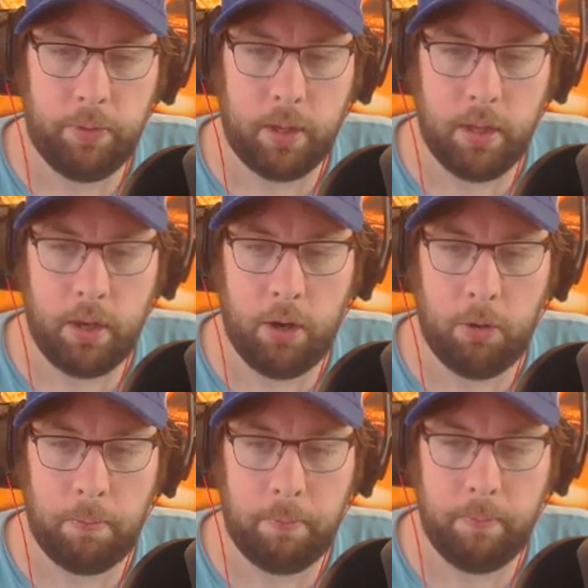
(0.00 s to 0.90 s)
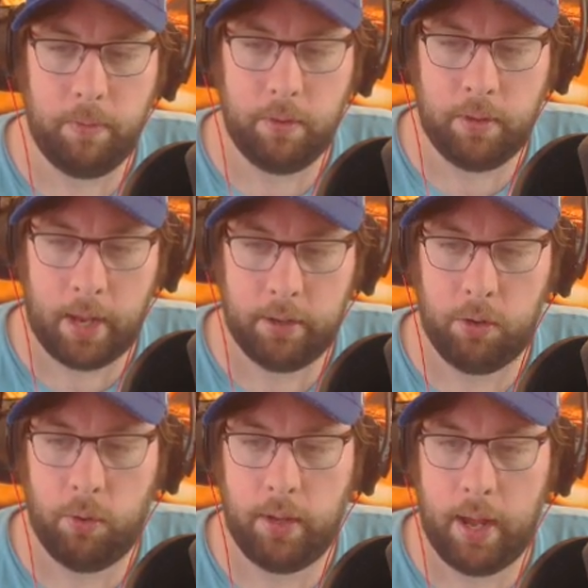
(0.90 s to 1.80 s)
you know,
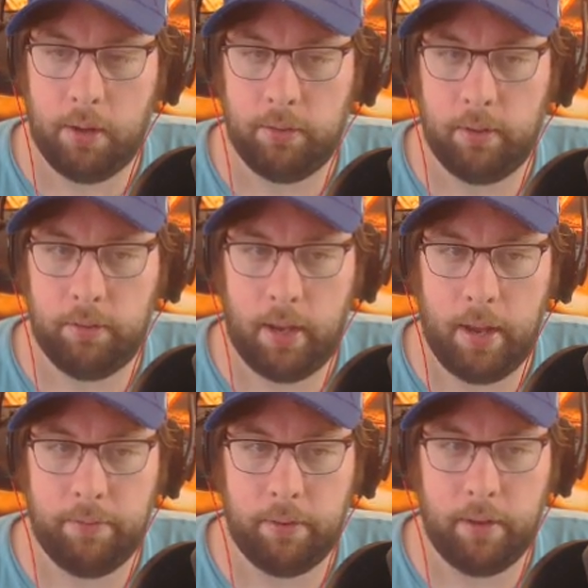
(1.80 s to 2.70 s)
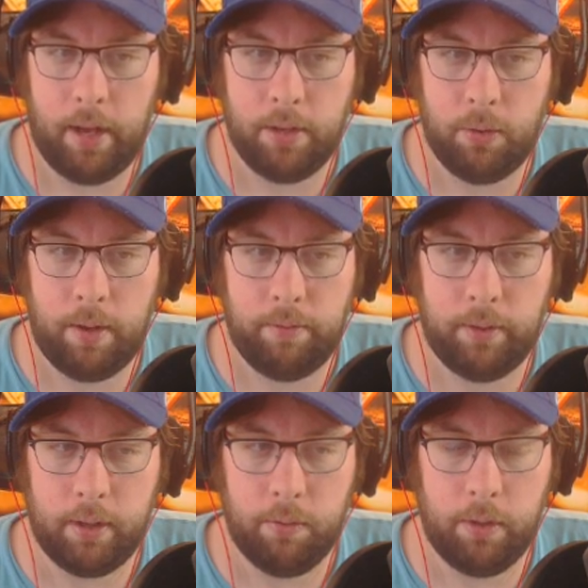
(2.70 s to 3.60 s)
technical analysis. I do have
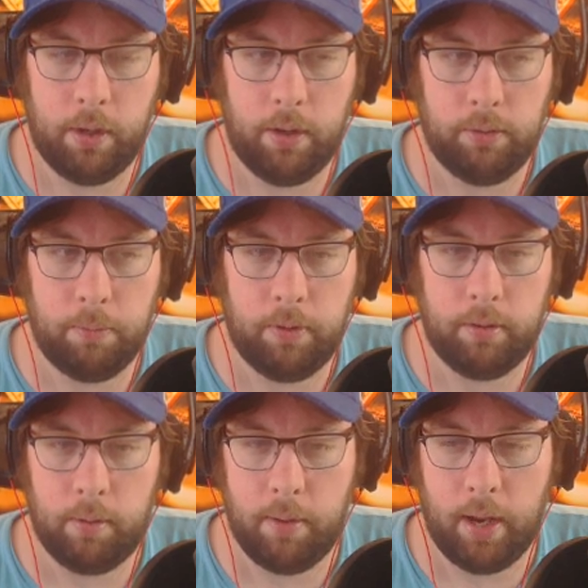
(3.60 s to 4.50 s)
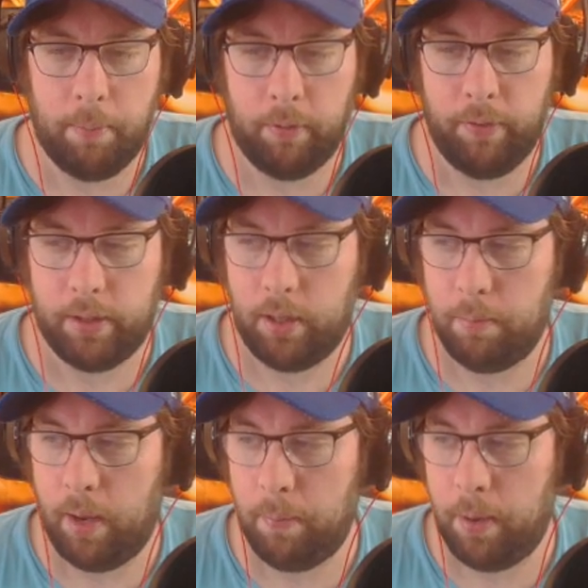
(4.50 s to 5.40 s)
like a really awesome system that I perfected,
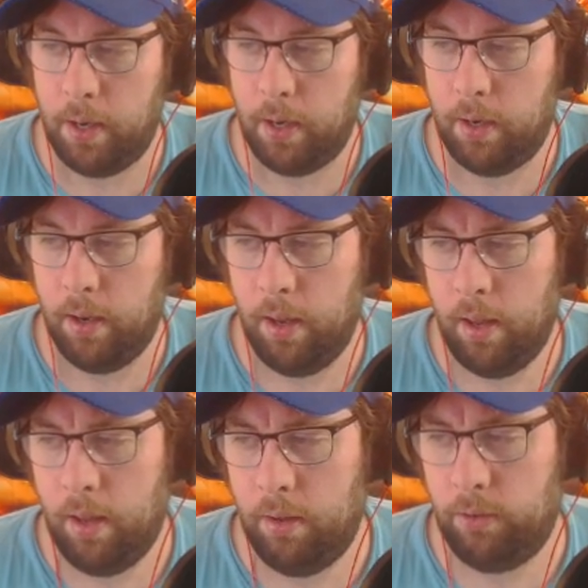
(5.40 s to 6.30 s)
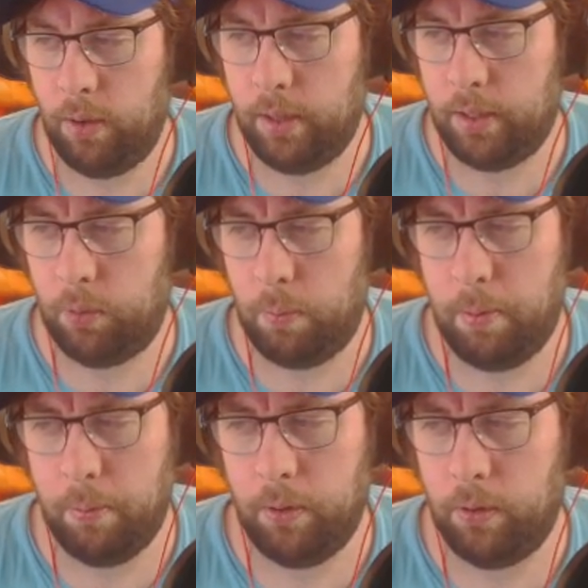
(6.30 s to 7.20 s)
in my opinion. So I think that's what
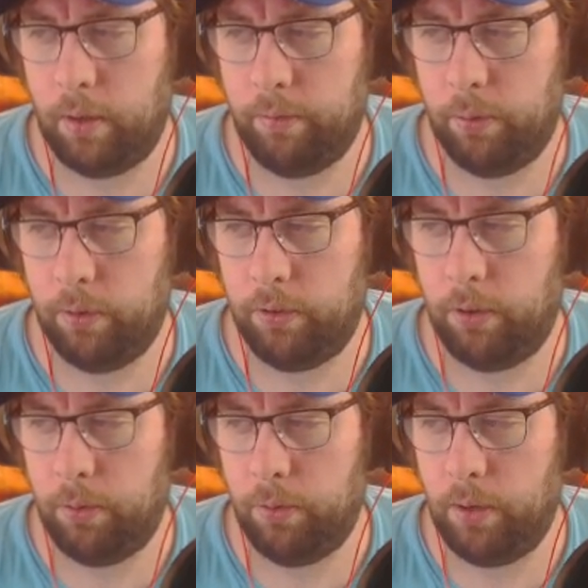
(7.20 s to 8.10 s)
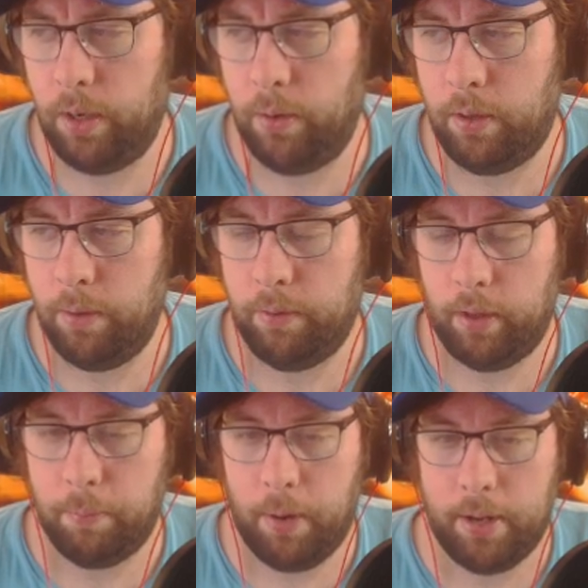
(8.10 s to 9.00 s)
people are looking for. So, you know, in terms of
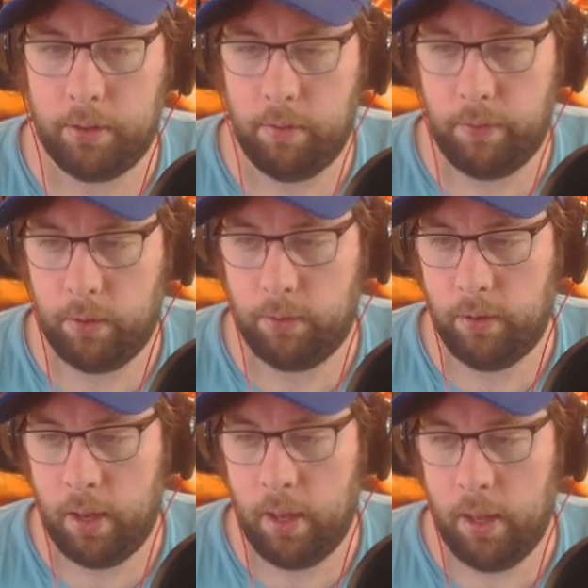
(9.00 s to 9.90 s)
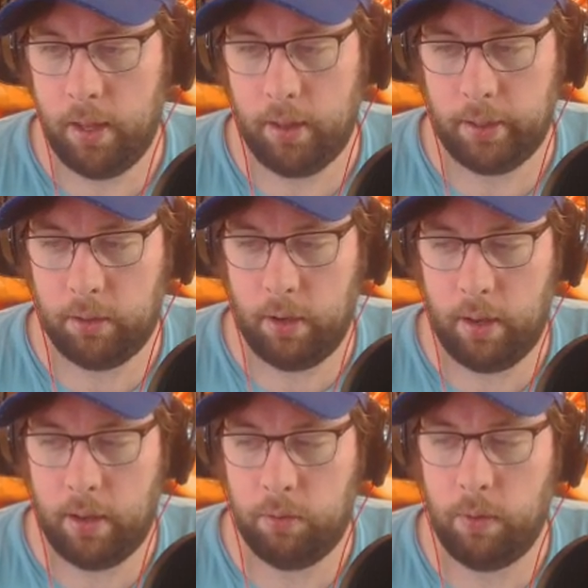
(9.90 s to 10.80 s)
like project reviews, like
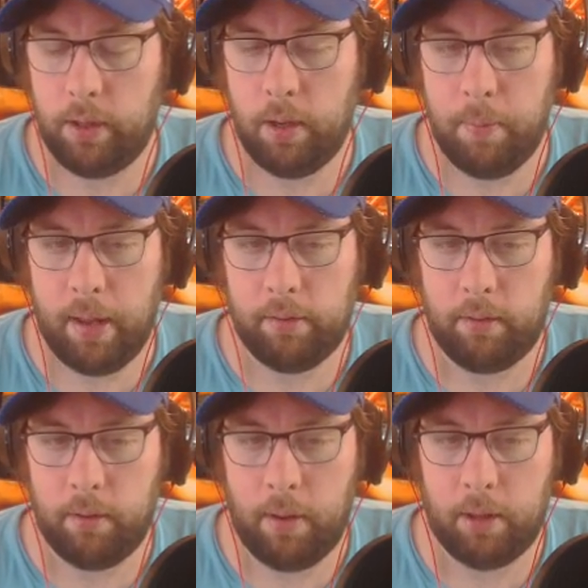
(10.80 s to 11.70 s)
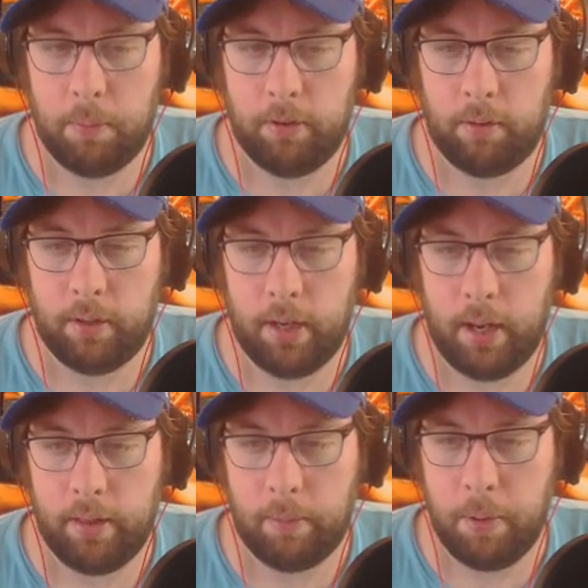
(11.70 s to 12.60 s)
it's really going to have to be something that
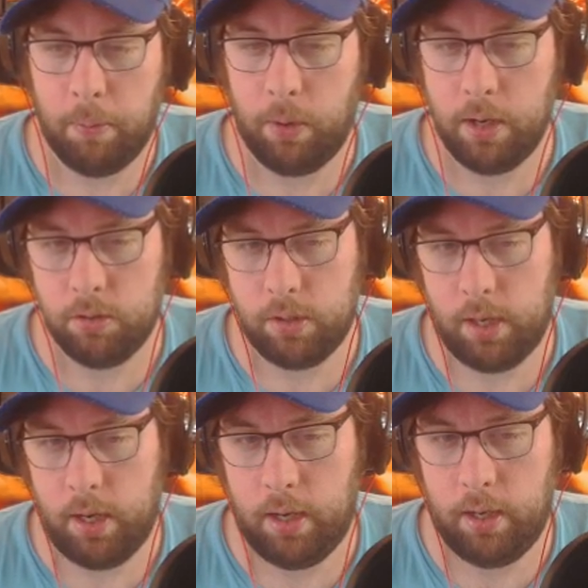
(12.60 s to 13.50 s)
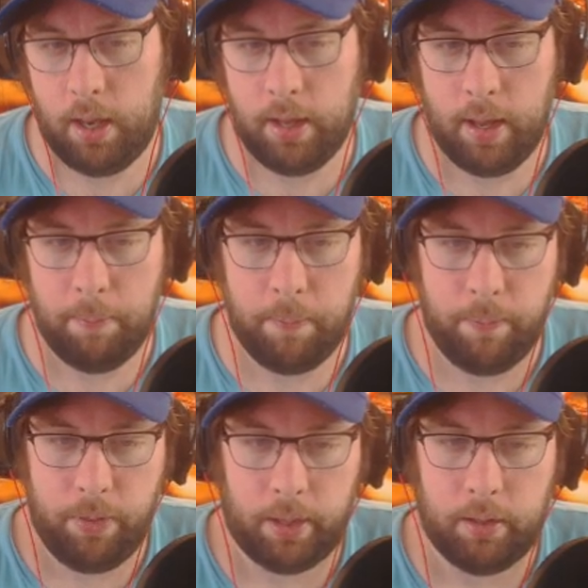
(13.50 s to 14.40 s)
I think people are interested in, and that
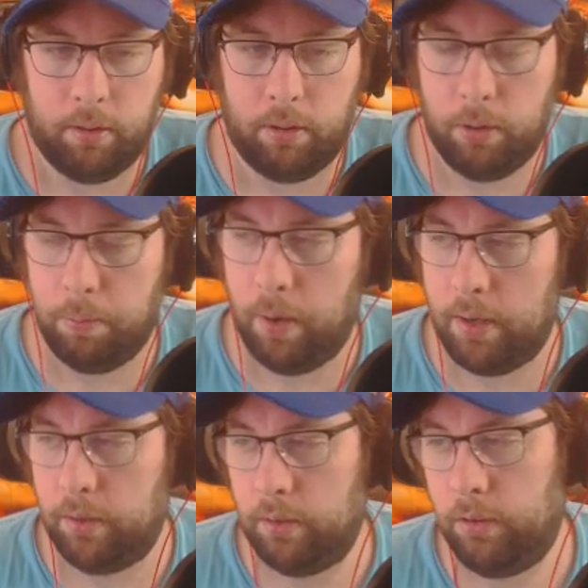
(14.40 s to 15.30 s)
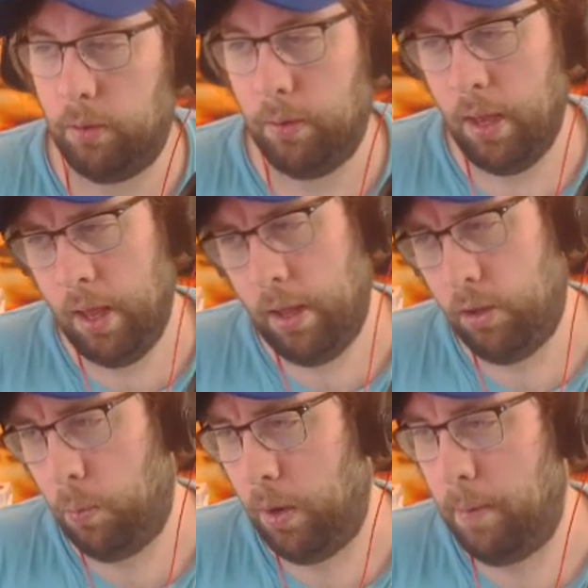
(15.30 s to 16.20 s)
like it's a good project. So
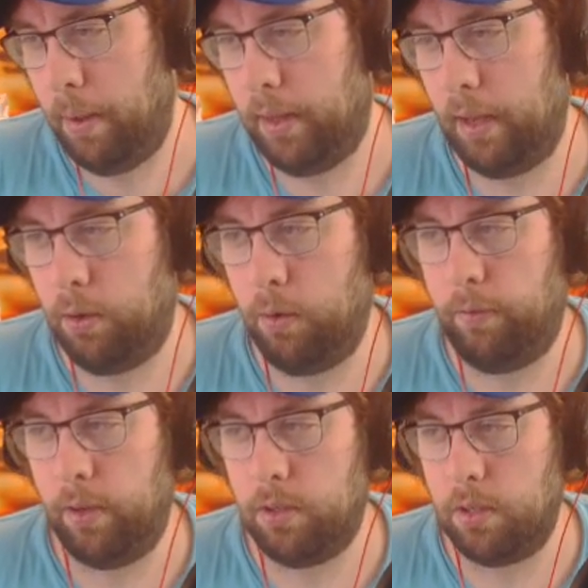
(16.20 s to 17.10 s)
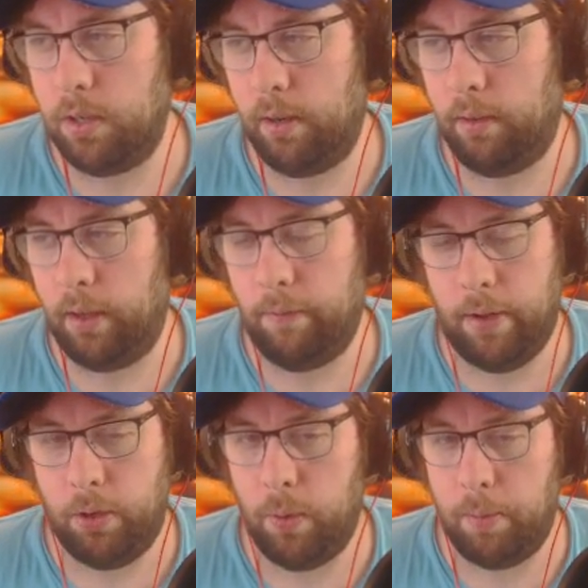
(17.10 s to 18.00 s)
don't worry about that, Goldfish. It's like if
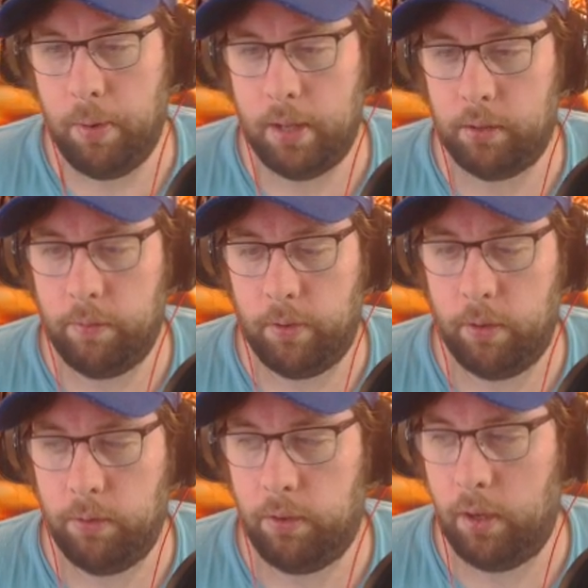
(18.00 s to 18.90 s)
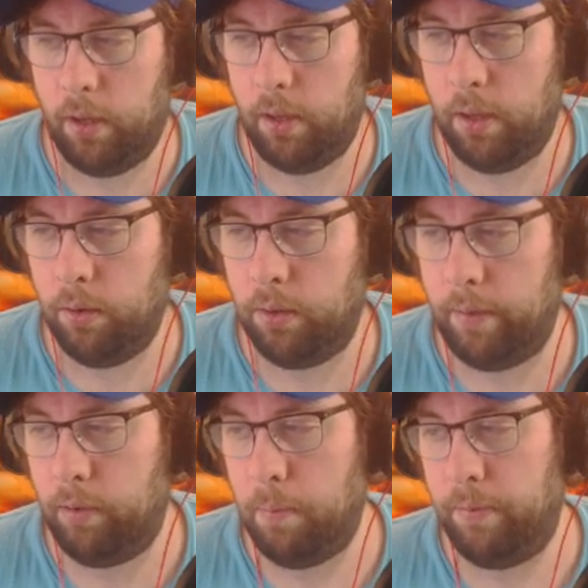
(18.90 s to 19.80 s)
I do any project reviews, it'll
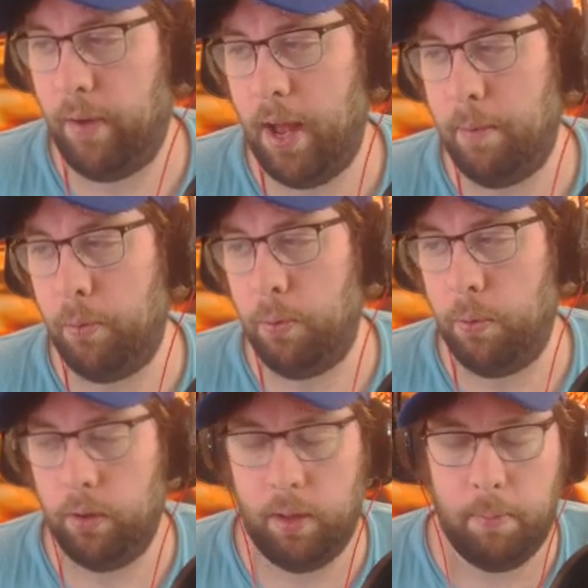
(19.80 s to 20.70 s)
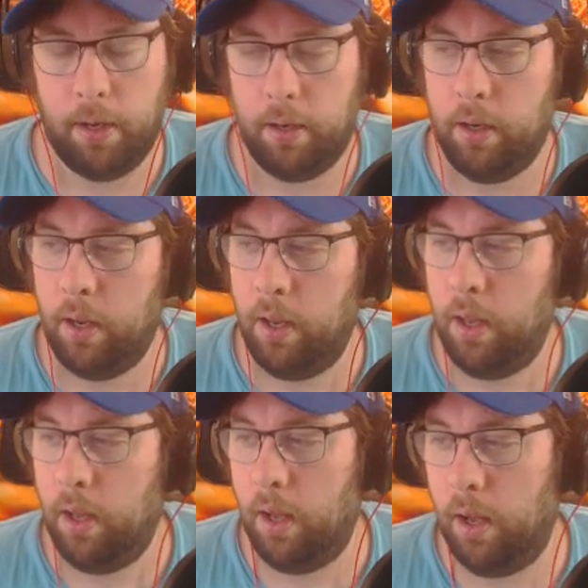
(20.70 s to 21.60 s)
definitely be viable or limited.
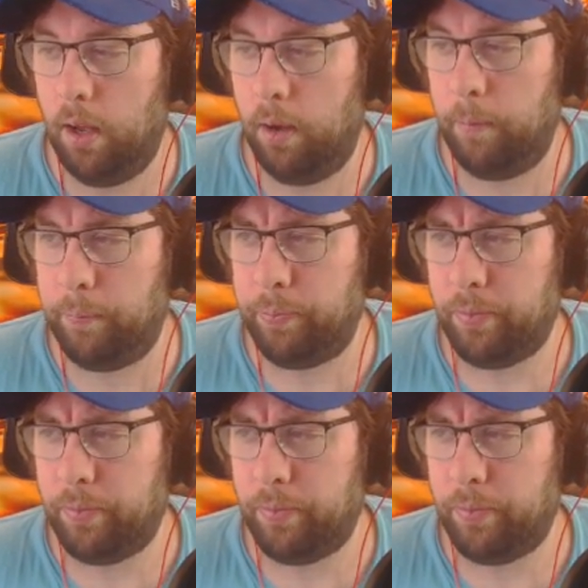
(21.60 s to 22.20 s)
But